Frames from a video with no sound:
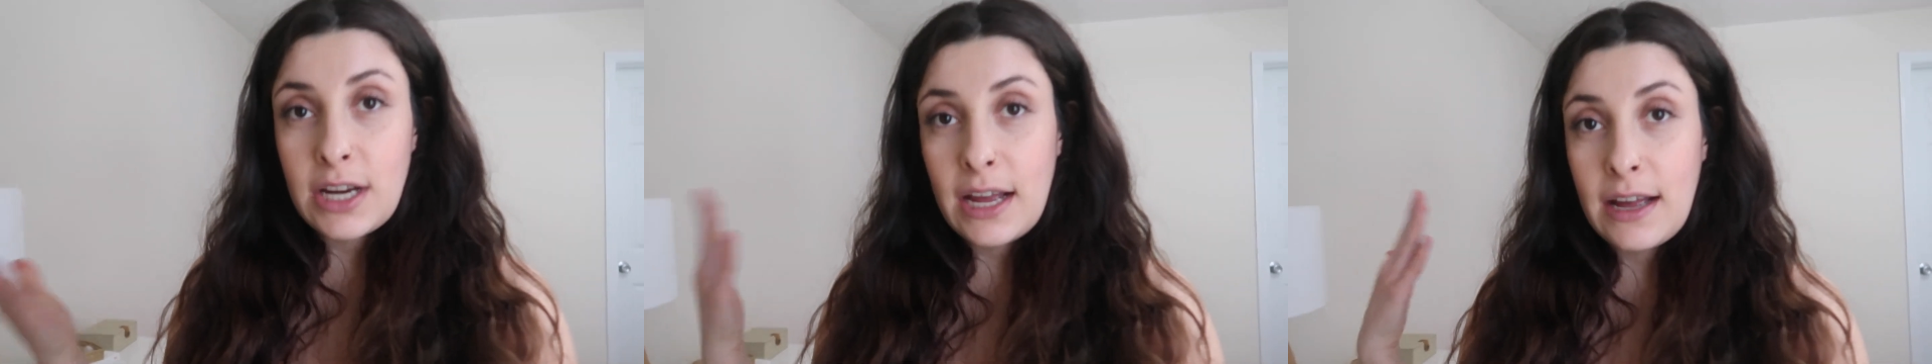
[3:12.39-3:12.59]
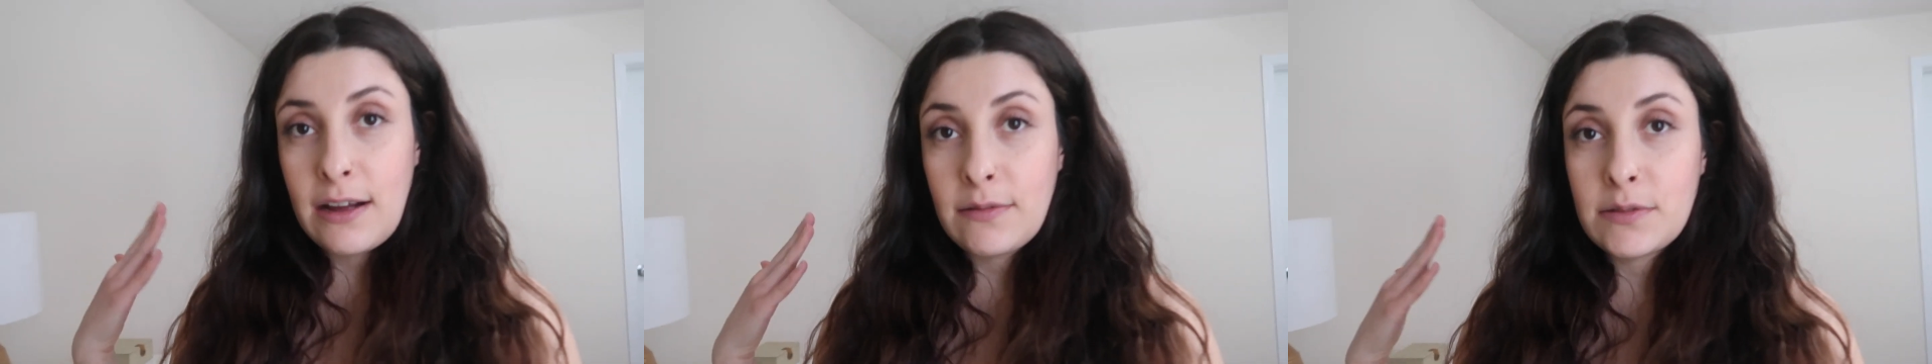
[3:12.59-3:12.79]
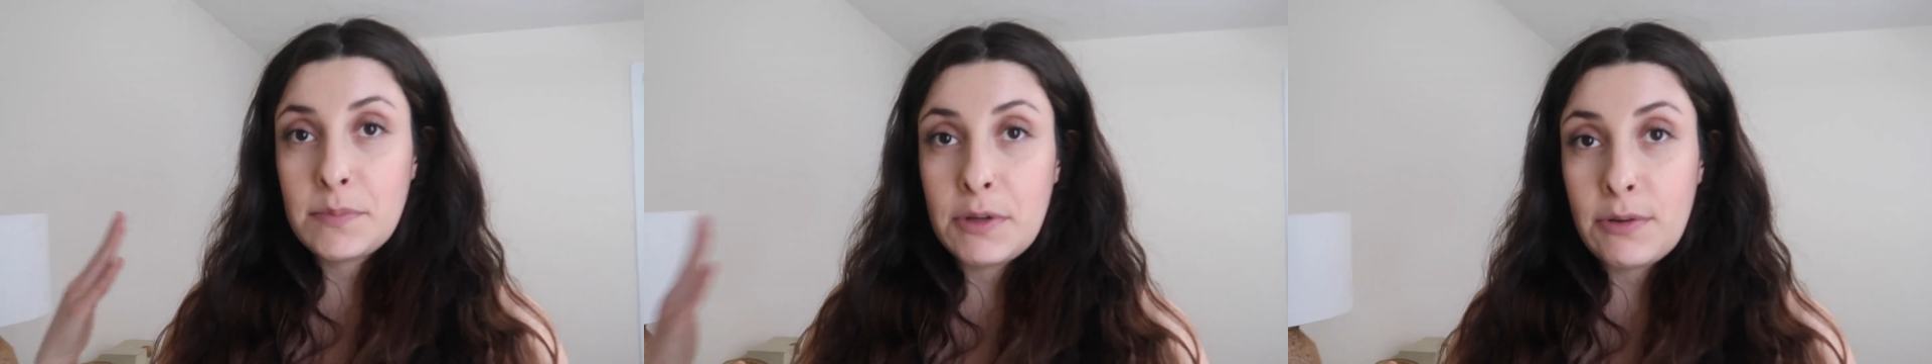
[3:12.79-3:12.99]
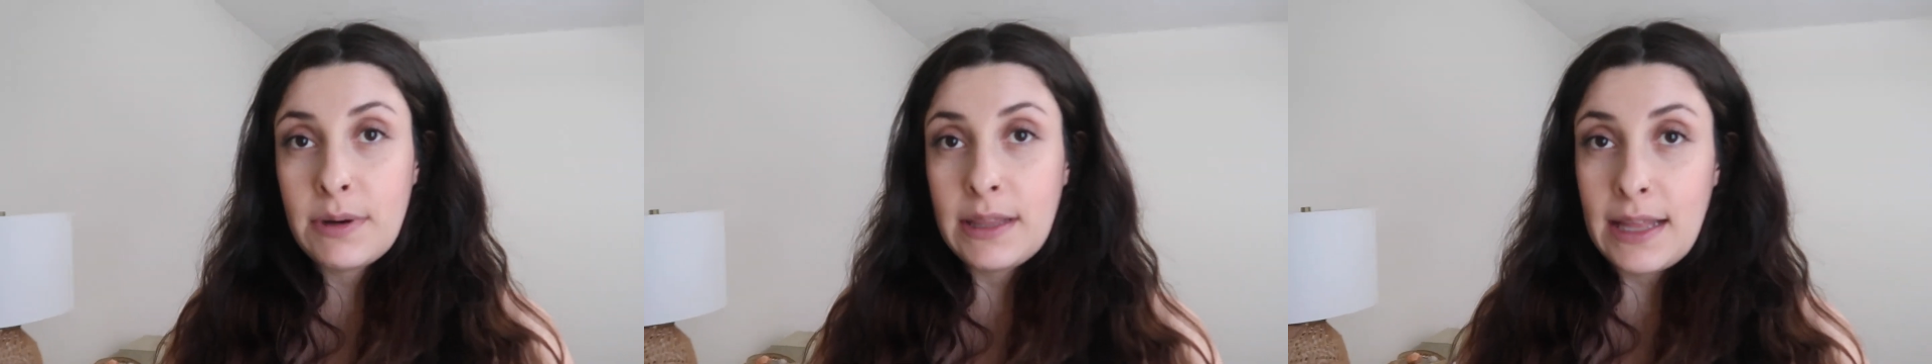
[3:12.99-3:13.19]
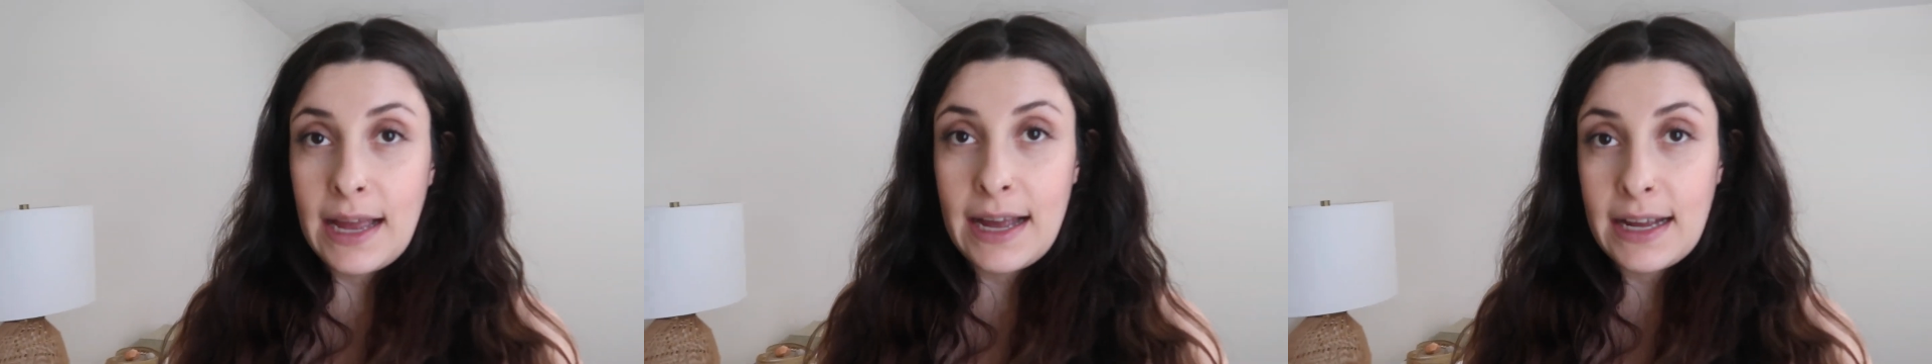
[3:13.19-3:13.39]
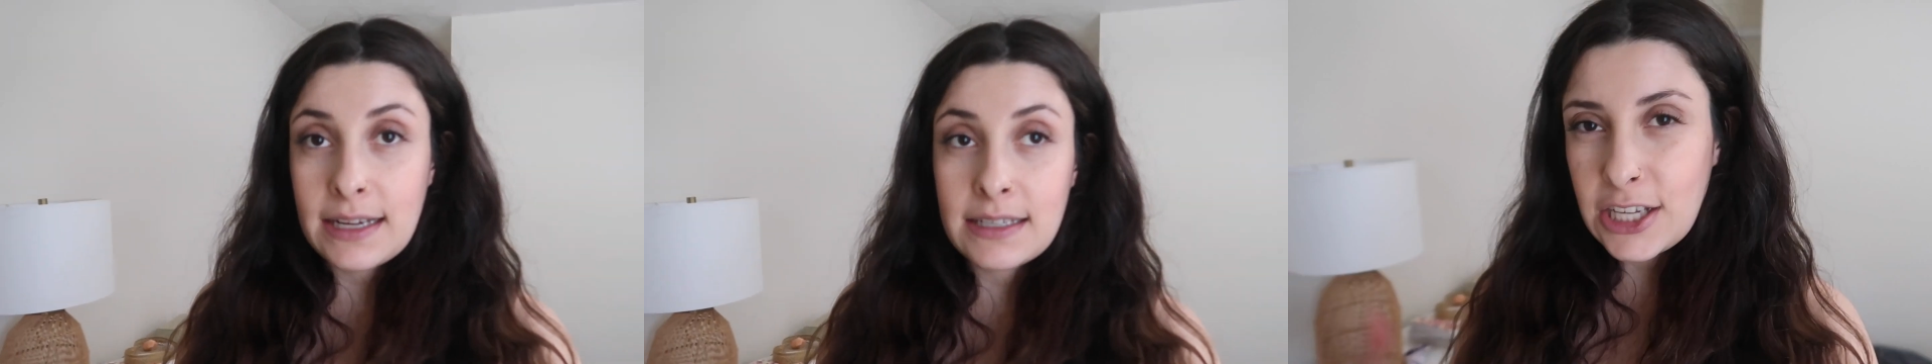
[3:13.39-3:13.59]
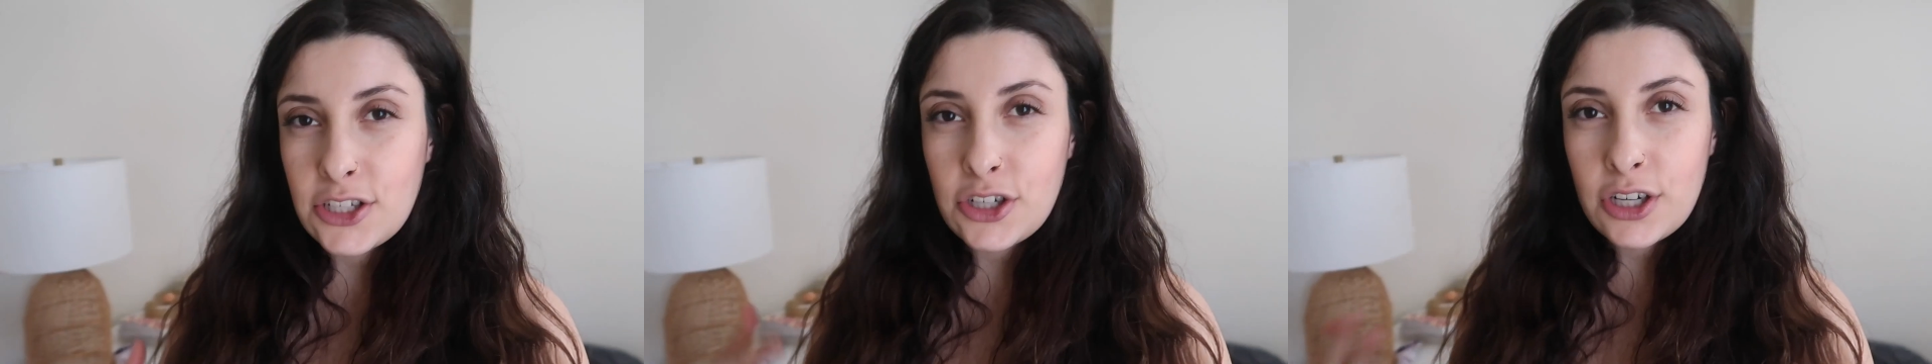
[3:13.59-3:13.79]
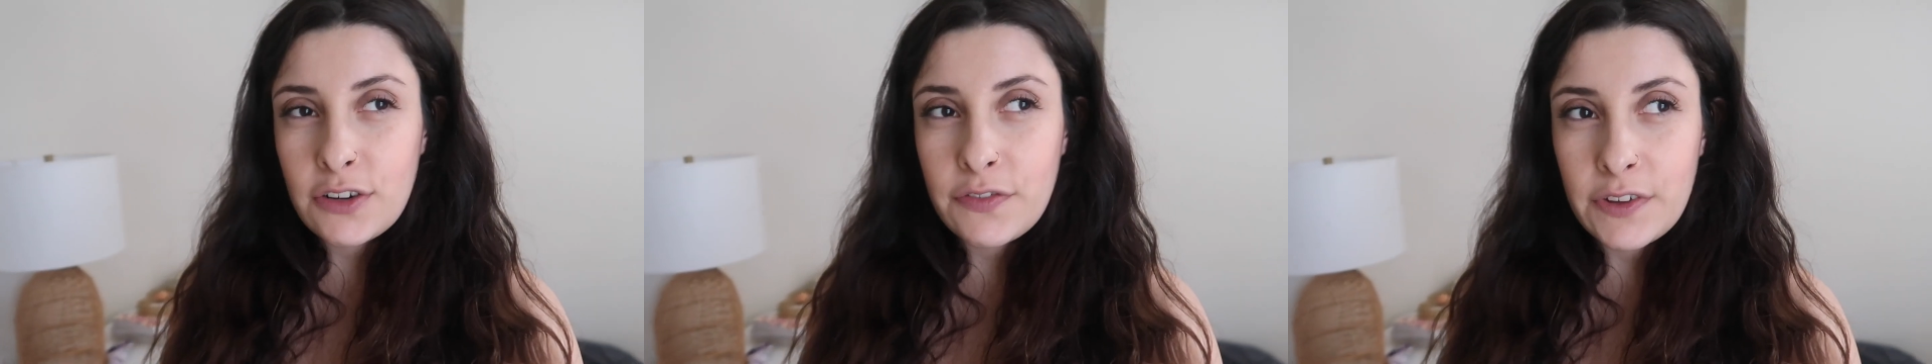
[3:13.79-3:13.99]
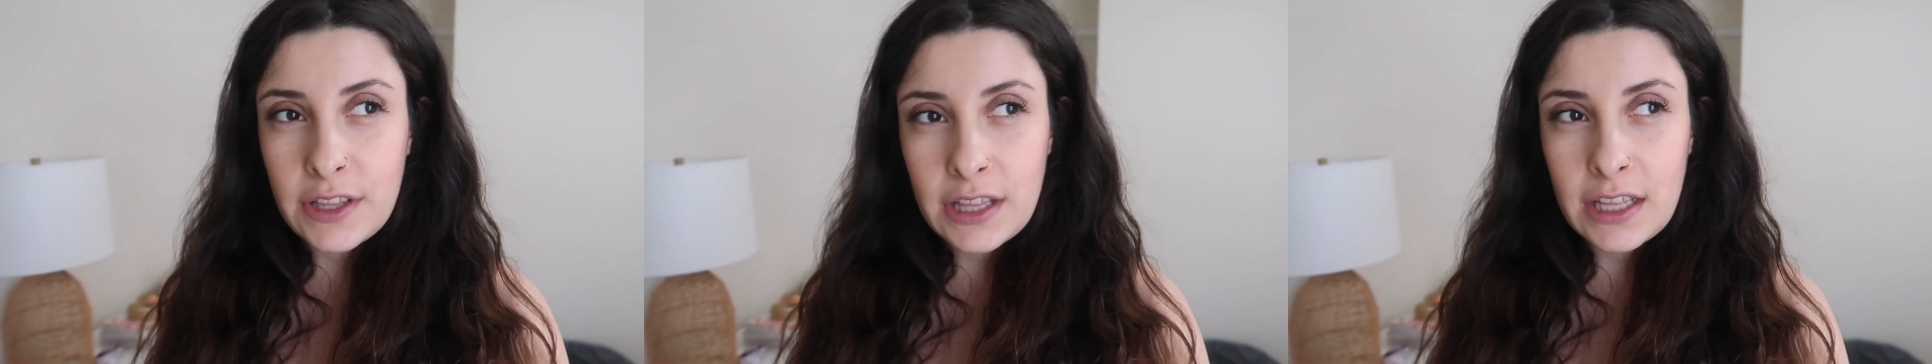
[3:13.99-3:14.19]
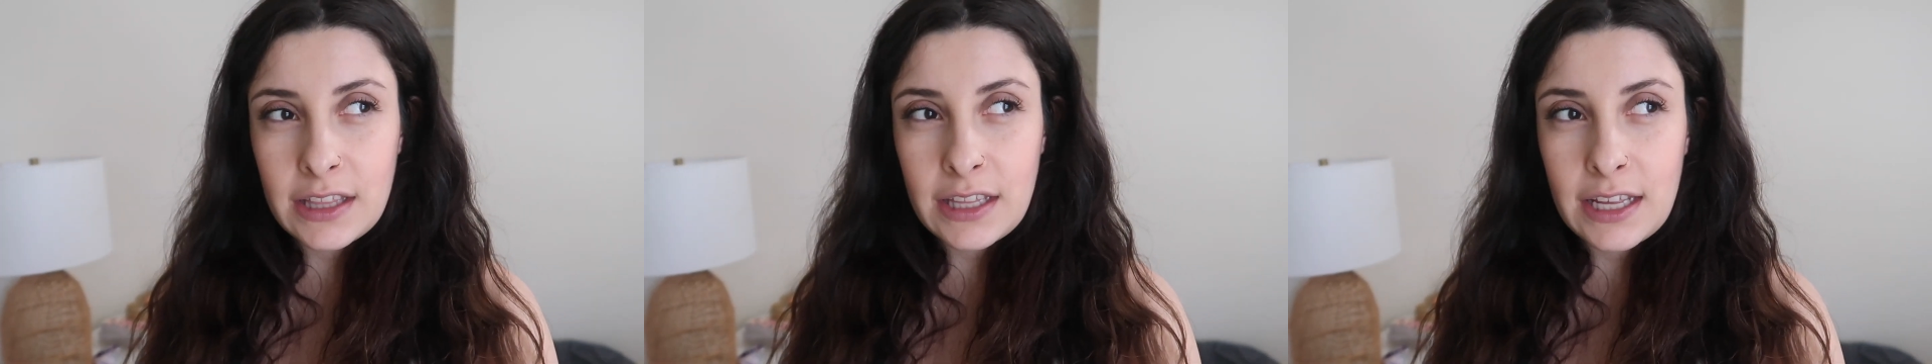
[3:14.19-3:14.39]
that helped me relax, I started
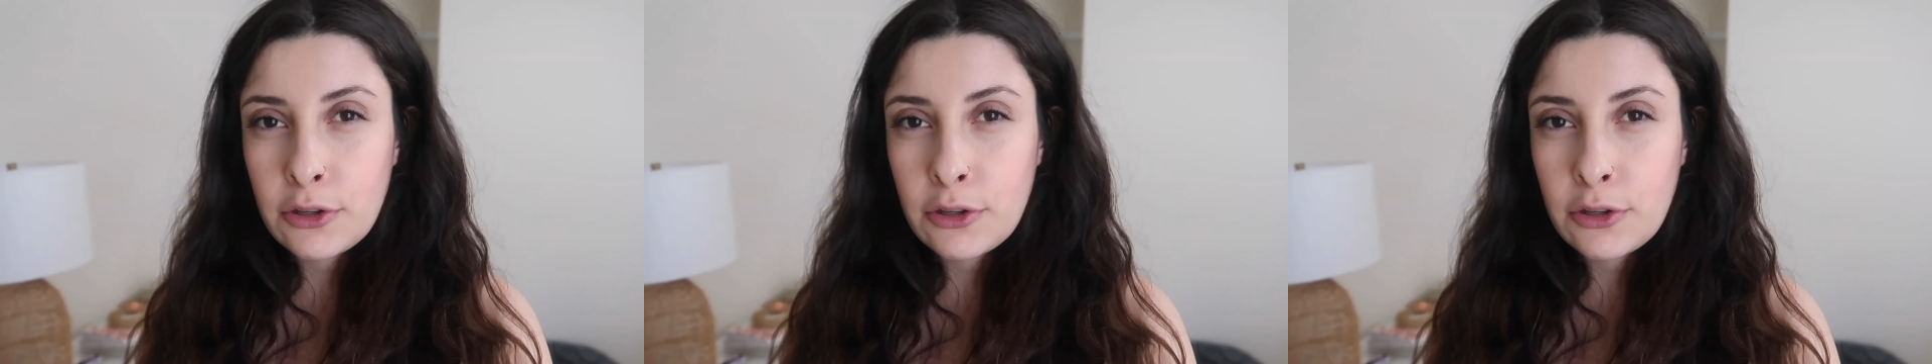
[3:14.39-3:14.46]
feeling like